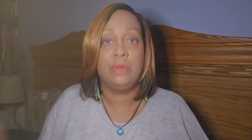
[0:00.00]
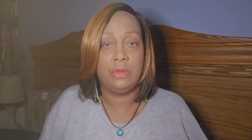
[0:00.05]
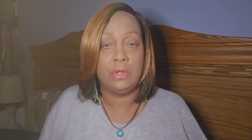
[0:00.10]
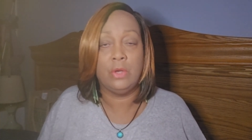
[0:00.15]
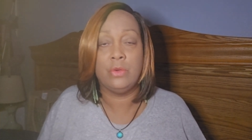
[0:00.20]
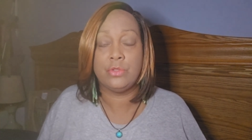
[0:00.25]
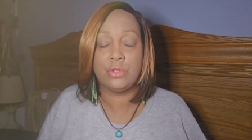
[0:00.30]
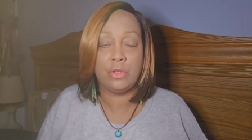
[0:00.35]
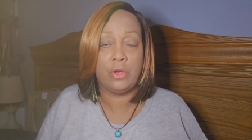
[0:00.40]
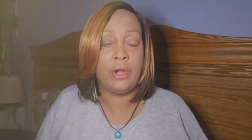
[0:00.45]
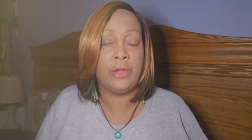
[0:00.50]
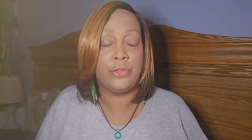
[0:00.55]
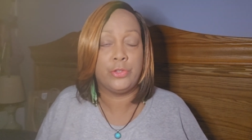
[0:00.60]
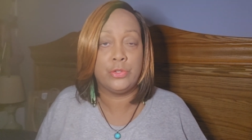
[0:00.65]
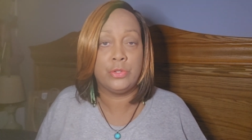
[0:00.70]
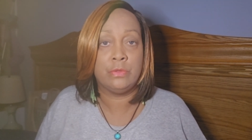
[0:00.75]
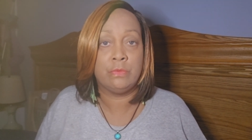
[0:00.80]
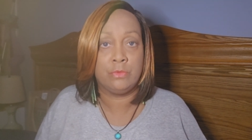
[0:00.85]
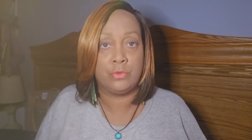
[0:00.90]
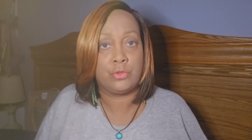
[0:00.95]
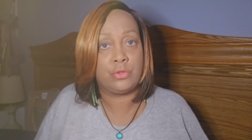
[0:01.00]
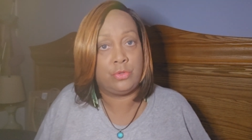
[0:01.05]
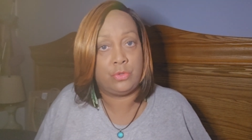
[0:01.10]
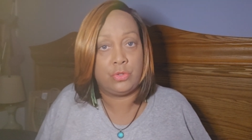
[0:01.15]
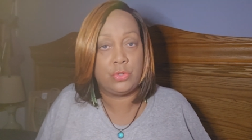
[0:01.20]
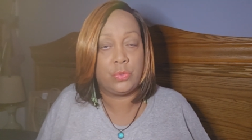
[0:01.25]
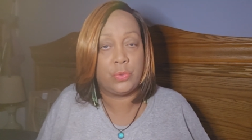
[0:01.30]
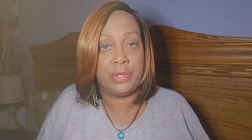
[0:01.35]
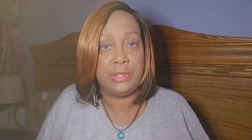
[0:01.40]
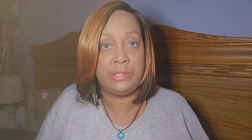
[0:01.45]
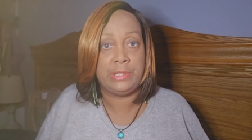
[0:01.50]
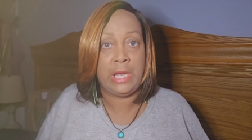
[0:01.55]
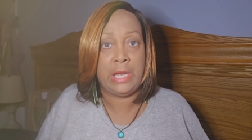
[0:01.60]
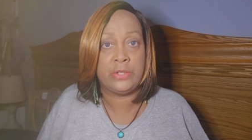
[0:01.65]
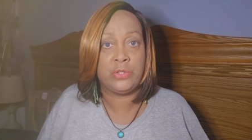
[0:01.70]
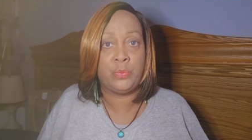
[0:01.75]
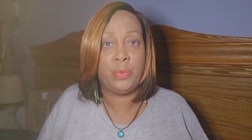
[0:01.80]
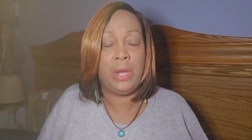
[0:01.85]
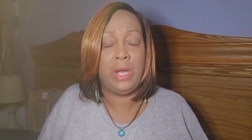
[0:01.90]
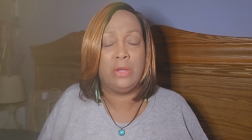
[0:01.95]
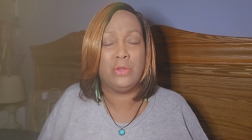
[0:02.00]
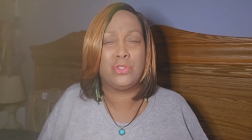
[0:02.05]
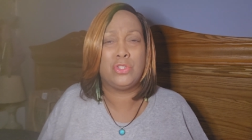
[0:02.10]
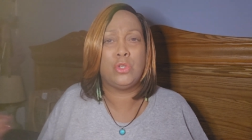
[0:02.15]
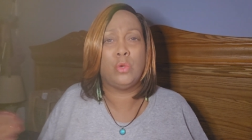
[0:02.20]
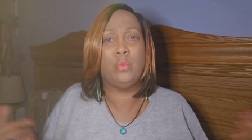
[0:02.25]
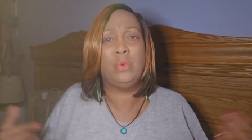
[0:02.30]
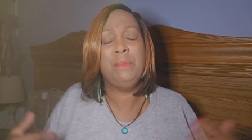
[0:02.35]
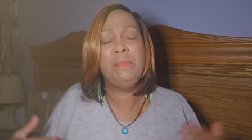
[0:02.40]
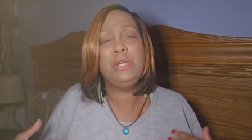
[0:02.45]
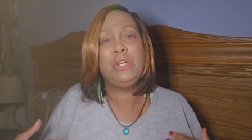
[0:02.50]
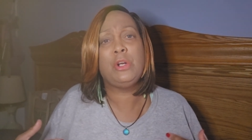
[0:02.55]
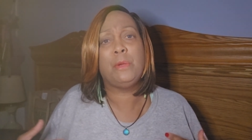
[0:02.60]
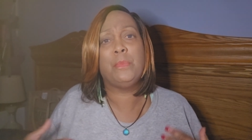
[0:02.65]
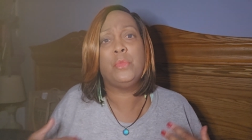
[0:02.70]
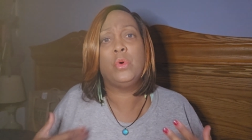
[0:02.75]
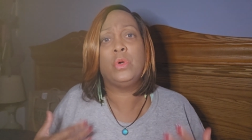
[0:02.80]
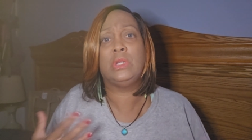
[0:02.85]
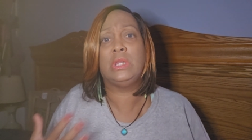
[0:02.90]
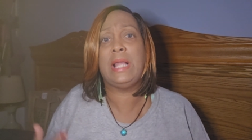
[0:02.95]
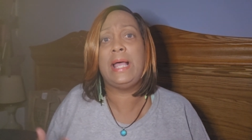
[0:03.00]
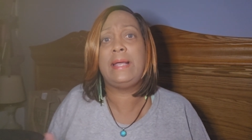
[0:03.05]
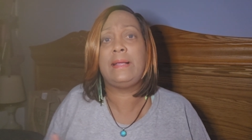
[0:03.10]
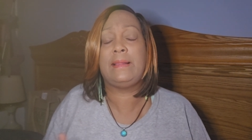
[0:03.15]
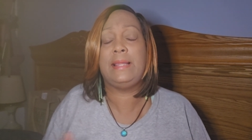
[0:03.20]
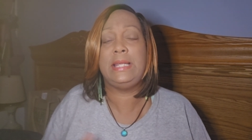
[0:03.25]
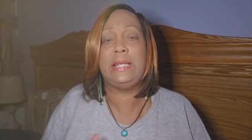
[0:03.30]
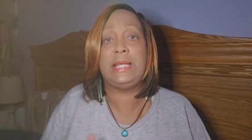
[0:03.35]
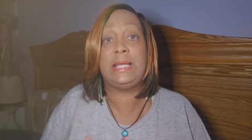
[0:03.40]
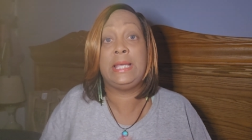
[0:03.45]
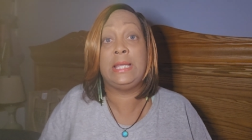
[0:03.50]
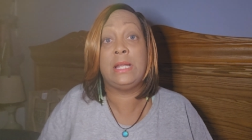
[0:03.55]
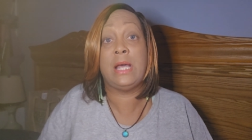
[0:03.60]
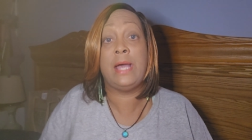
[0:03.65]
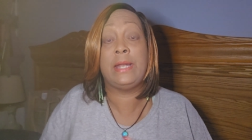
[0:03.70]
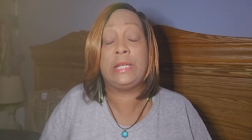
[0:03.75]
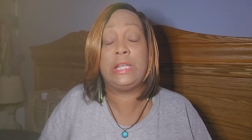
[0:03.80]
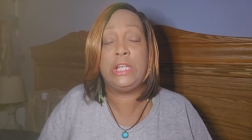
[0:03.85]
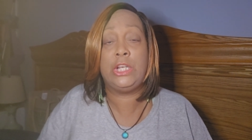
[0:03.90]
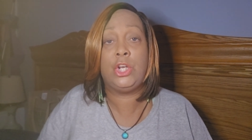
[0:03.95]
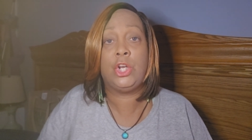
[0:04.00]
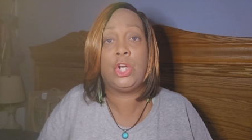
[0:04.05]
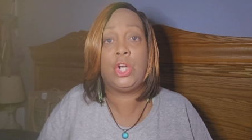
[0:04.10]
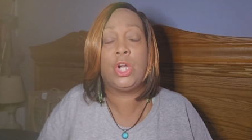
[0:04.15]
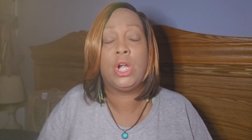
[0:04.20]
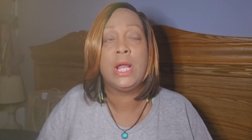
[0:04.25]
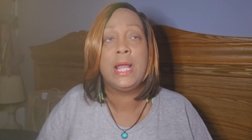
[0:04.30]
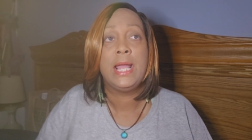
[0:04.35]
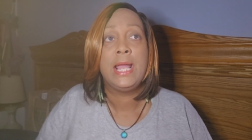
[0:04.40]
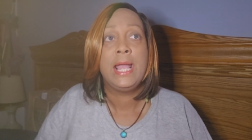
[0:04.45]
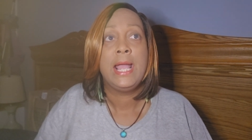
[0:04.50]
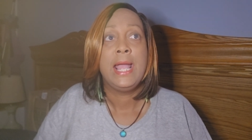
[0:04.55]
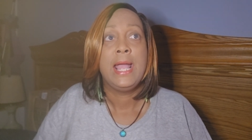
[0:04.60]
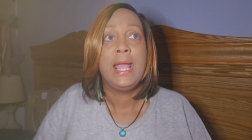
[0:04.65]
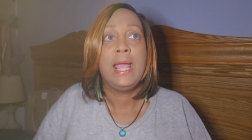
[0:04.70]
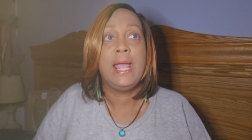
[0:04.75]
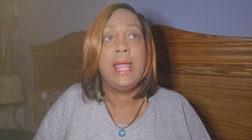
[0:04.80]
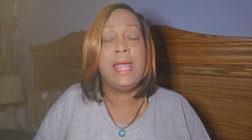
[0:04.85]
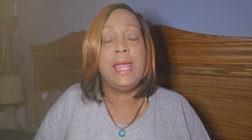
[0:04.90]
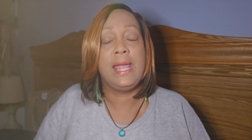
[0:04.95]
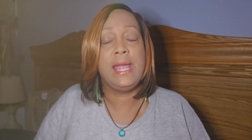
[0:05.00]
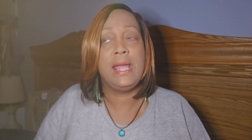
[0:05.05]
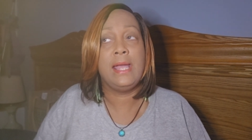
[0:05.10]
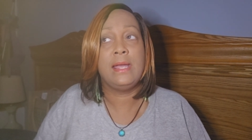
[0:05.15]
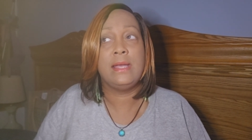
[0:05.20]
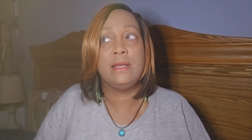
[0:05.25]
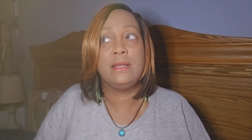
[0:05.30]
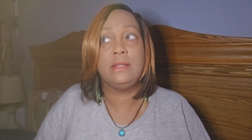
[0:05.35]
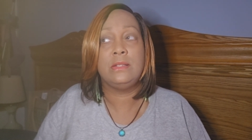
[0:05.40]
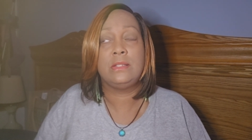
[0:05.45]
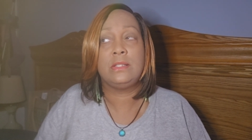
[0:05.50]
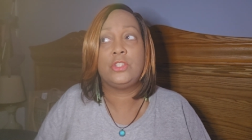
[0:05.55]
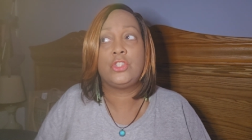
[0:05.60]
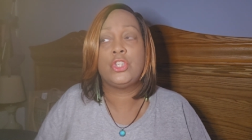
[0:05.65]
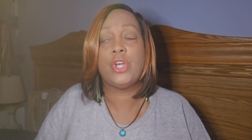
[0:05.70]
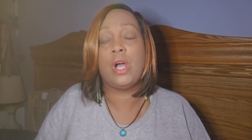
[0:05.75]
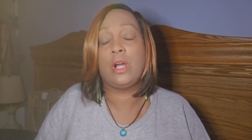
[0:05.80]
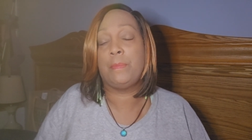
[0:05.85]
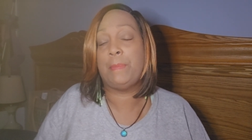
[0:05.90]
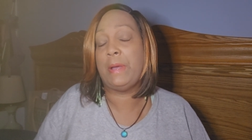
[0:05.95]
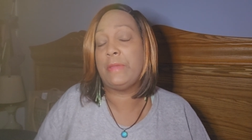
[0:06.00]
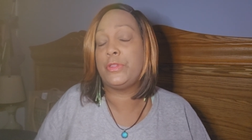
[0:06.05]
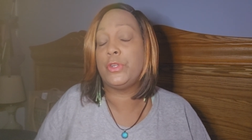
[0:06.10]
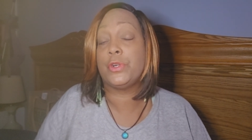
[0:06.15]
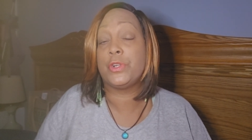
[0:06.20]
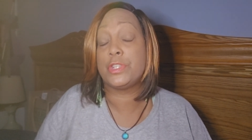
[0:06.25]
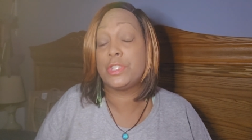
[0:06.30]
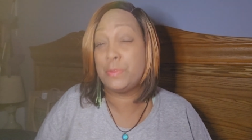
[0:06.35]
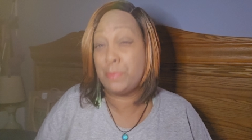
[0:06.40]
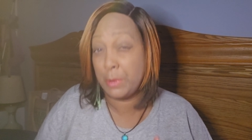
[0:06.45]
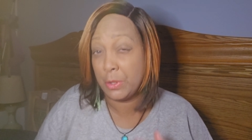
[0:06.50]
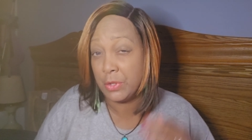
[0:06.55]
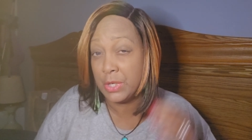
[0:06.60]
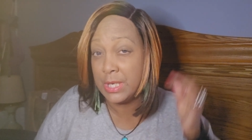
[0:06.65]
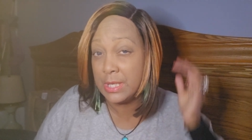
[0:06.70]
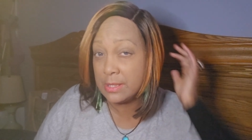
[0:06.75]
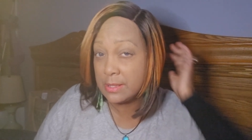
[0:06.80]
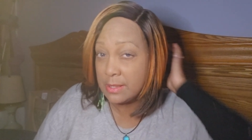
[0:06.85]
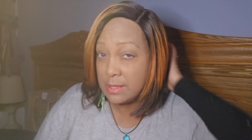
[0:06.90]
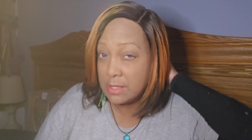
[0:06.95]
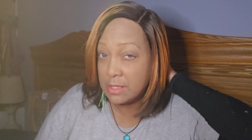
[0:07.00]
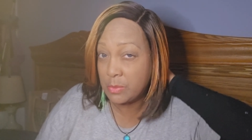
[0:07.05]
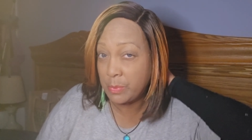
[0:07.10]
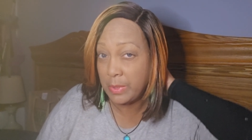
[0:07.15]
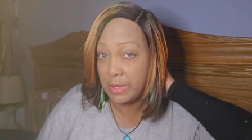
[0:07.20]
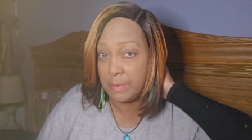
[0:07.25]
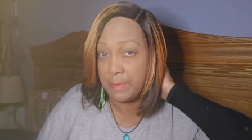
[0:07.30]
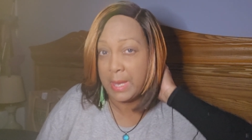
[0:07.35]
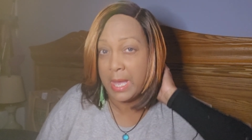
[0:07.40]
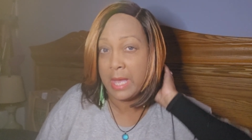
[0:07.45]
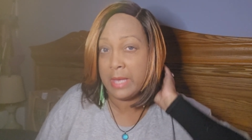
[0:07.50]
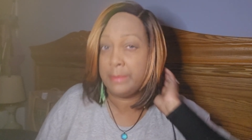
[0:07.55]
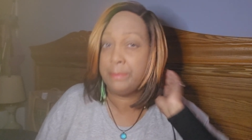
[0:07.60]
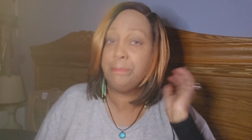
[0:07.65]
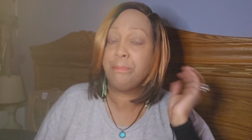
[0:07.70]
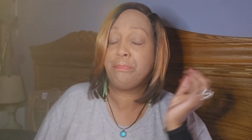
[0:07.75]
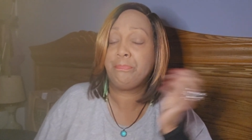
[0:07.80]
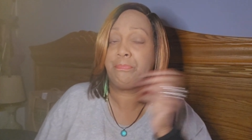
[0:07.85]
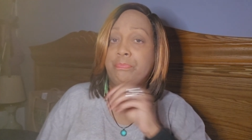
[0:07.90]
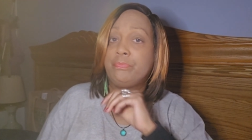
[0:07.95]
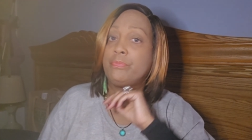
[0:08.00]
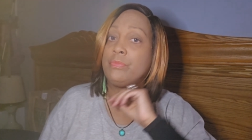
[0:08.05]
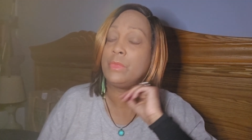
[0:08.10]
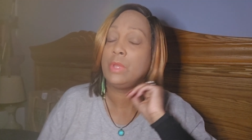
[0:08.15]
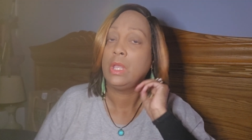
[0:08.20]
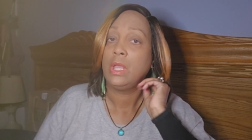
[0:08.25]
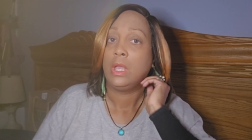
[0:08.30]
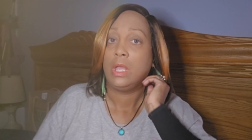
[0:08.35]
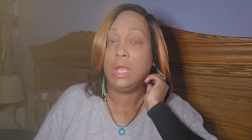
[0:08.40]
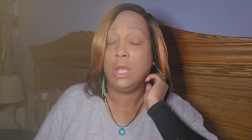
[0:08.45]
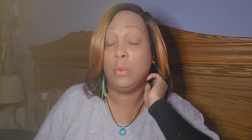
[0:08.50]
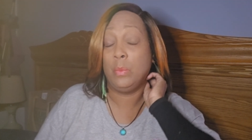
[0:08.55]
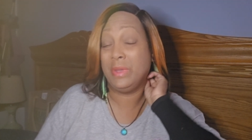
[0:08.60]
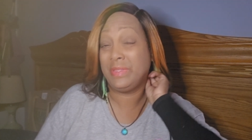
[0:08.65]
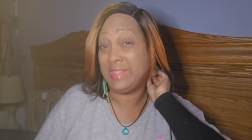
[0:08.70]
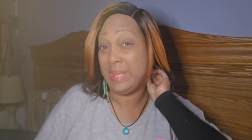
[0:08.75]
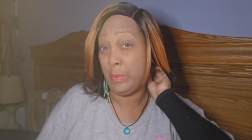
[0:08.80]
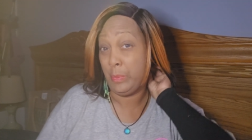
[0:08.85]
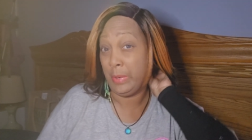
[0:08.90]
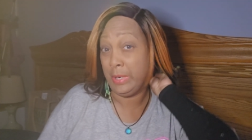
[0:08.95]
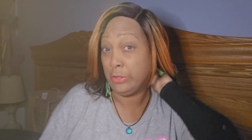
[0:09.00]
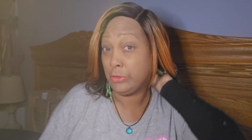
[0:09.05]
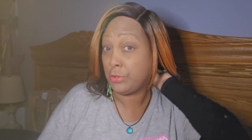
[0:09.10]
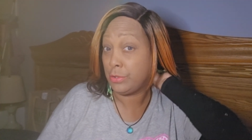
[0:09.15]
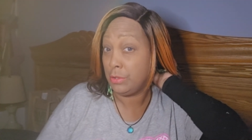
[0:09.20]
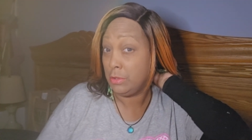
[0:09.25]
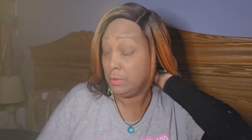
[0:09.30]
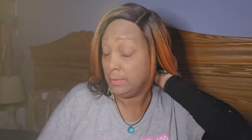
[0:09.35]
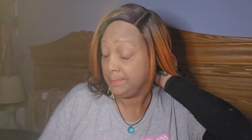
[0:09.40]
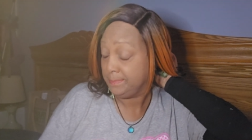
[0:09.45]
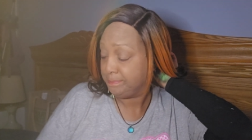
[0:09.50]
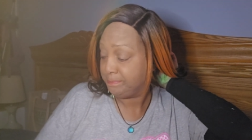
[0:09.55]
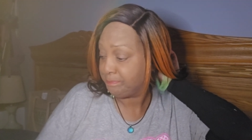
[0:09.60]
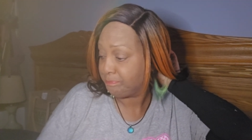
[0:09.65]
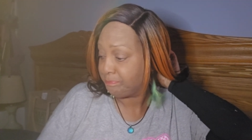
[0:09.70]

Those are other true stories as well. So women are more likely to get on here and talk about their experiences with men and what they went through.